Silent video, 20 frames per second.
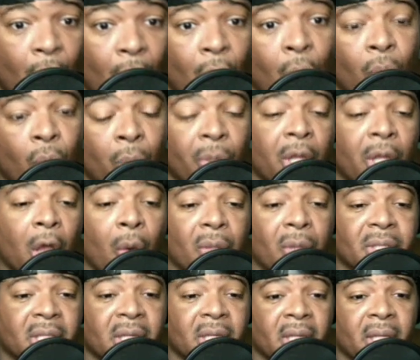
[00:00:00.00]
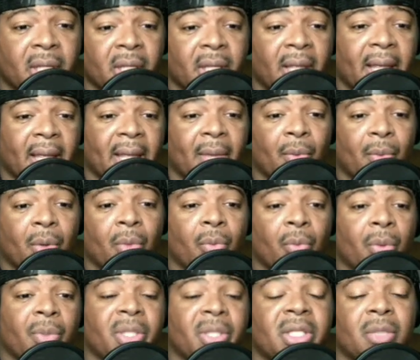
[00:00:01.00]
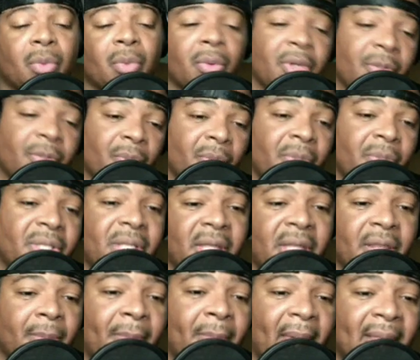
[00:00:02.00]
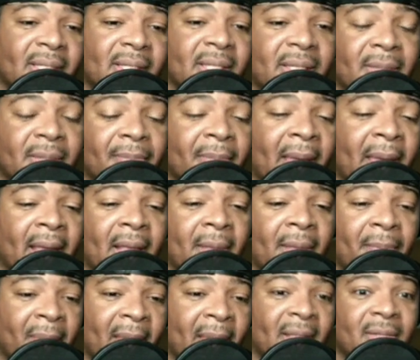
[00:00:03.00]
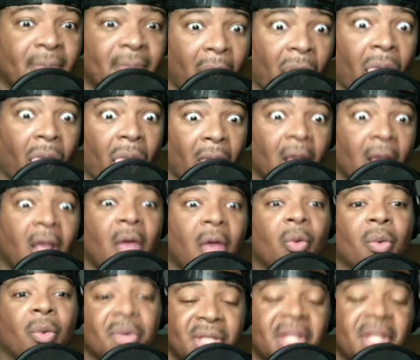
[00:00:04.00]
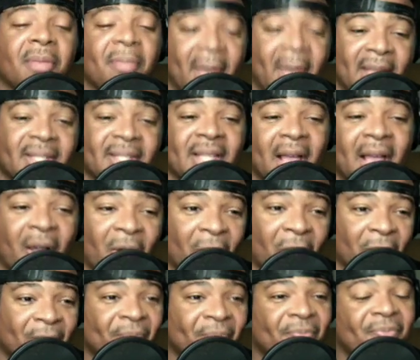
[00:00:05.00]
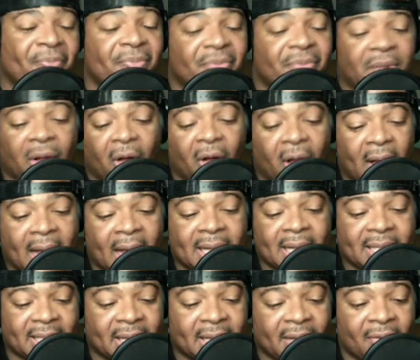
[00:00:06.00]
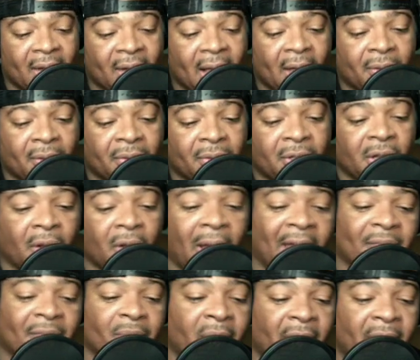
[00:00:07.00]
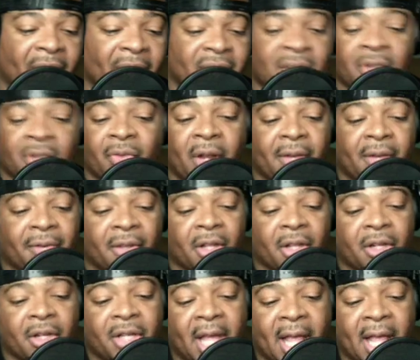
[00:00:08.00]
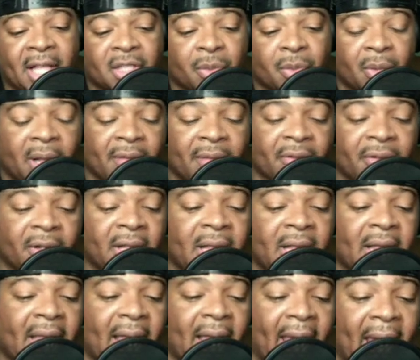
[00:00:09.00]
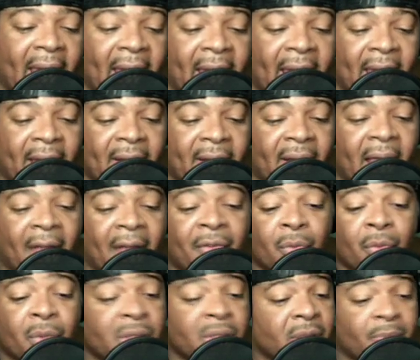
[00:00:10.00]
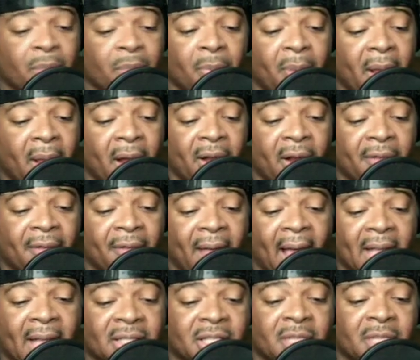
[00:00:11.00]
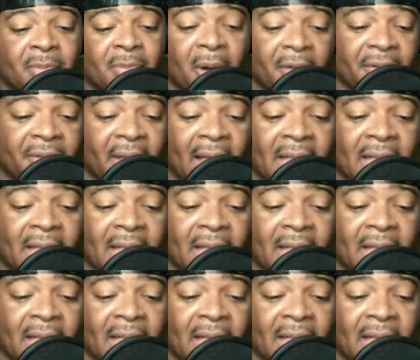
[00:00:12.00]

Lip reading: When we go into when we see the Banks when we see the Banks at home, they're all kind of sitting around, having breakfast, getting ready for their days or whatever, and everyone's preparing for Ashley's birthday.